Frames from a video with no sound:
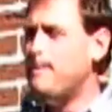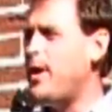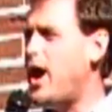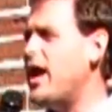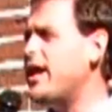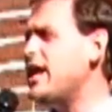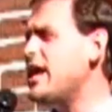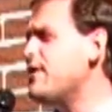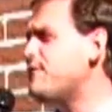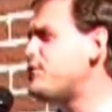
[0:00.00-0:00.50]

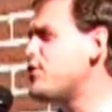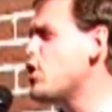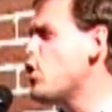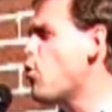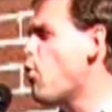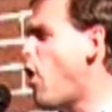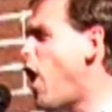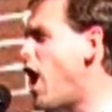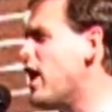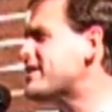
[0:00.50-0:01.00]
But if
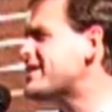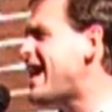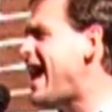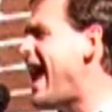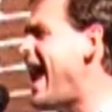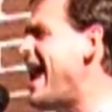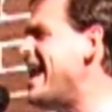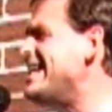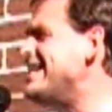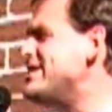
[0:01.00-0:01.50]
you want
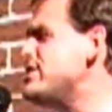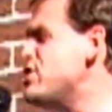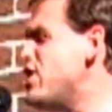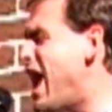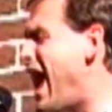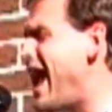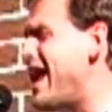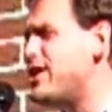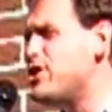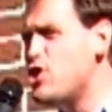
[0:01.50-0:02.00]

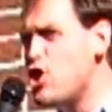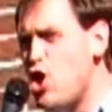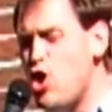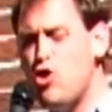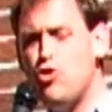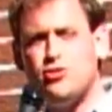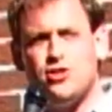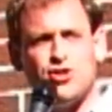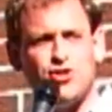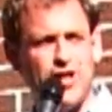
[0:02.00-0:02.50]
a
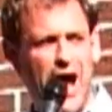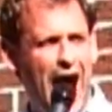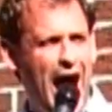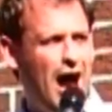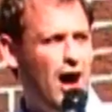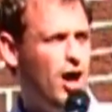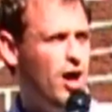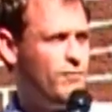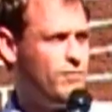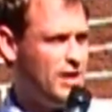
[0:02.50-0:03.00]
new
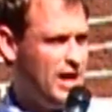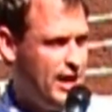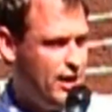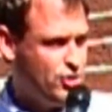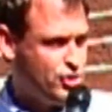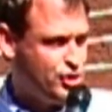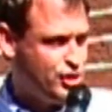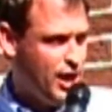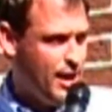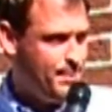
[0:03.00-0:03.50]
style of
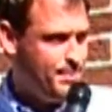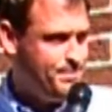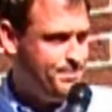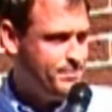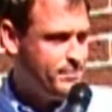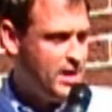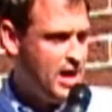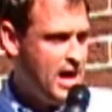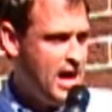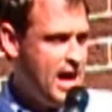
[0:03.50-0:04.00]
leadership,
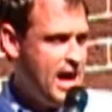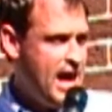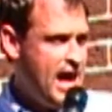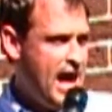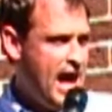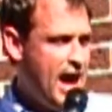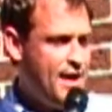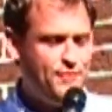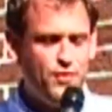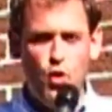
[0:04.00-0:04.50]

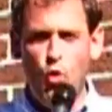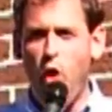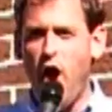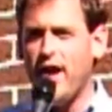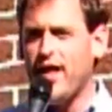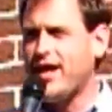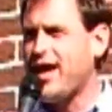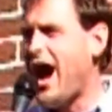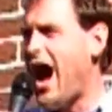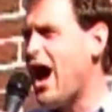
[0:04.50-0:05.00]
if you
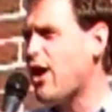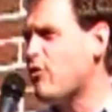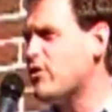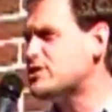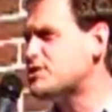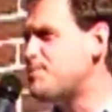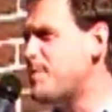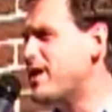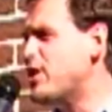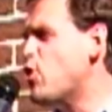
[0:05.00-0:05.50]
want a
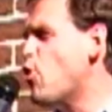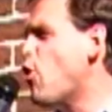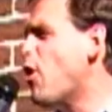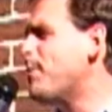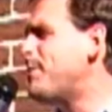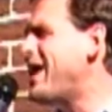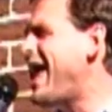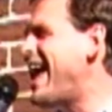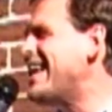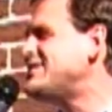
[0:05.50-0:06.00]
congressman who
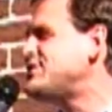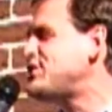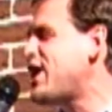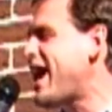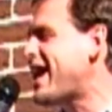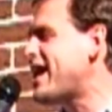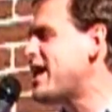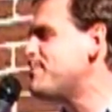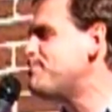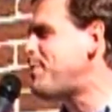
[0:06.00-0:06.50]
will be a
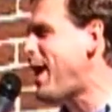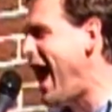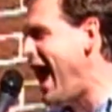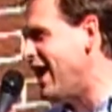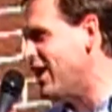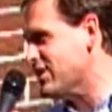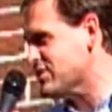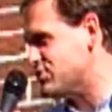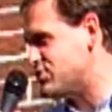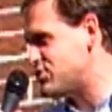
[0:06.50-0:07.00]
check and
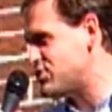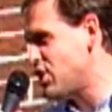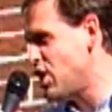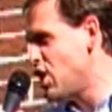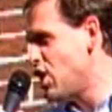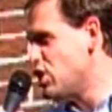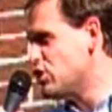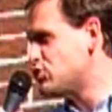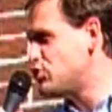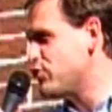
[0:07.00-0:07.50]
balance
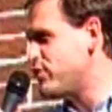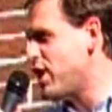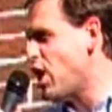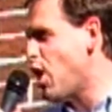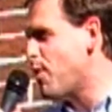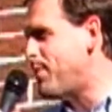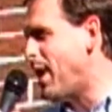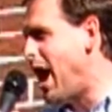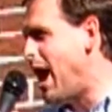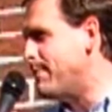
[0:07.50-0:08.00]
to the
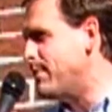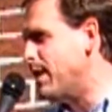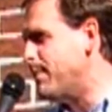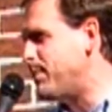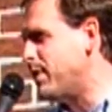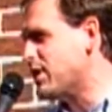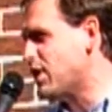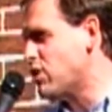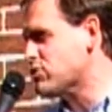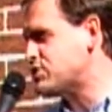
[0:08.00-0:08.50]

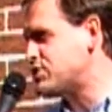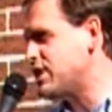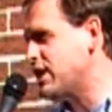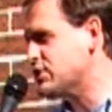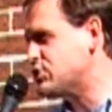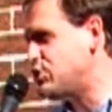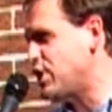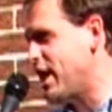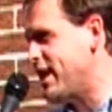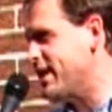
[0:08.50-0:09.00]
Obama-Pelosi
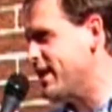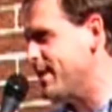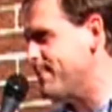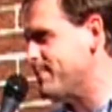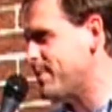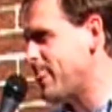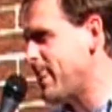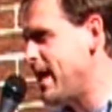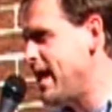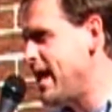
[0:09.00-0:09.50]
agenda,
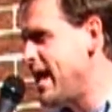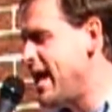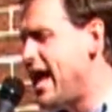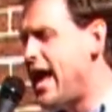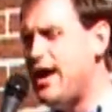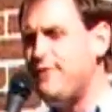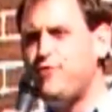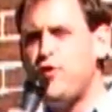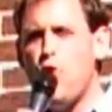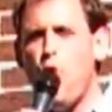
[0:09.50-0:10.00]

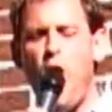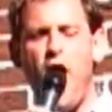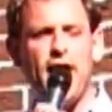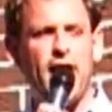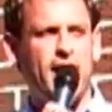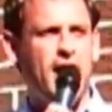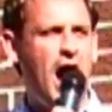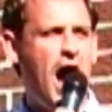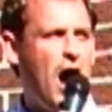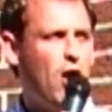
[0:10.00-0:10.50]
if you
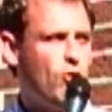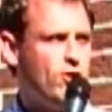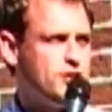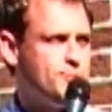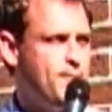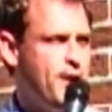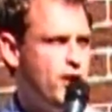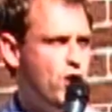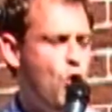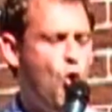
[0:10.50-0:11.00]
want a
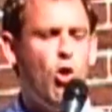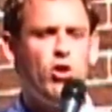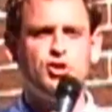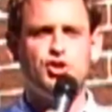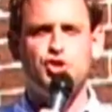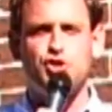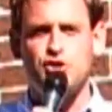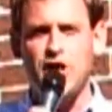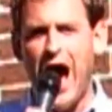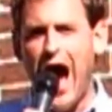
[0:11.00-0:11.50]
congressman who will
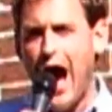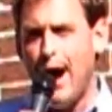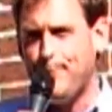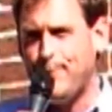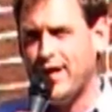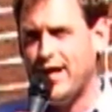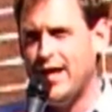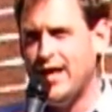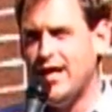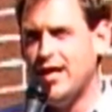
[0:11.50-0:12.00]

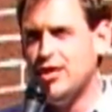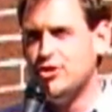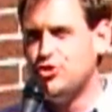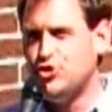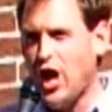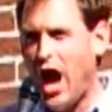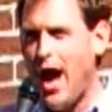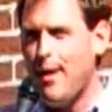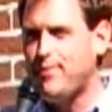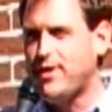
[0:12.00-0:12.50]
stop
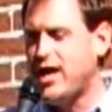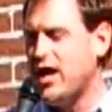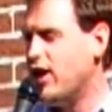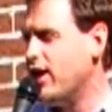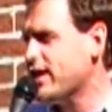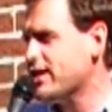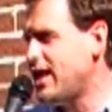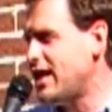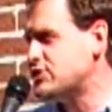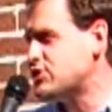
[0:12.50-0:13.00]

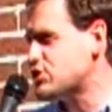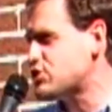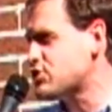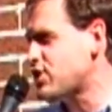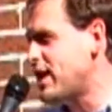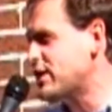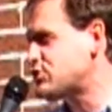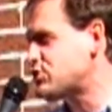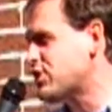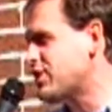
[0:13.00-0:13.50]
job-killing
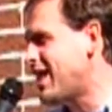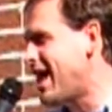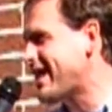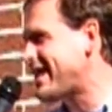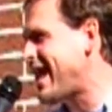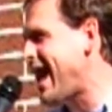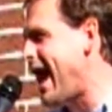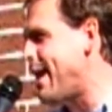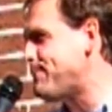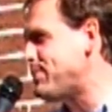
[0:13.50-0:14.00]
legislation
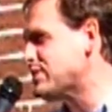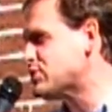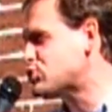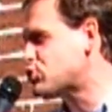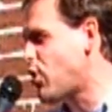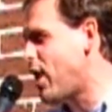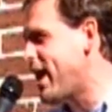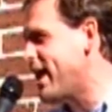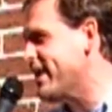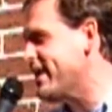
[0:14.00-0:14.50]
like cap and
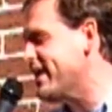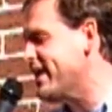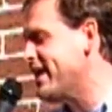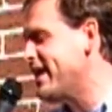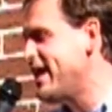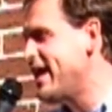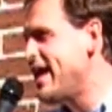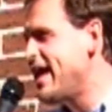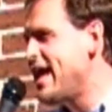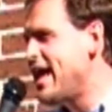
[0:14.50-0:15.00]
trade,
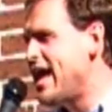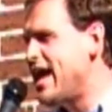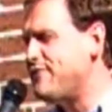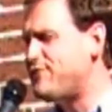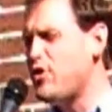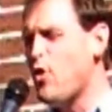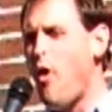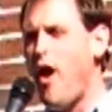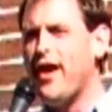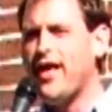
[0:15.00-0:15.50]

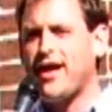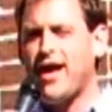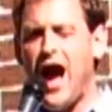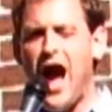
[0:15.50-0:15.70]
if you want a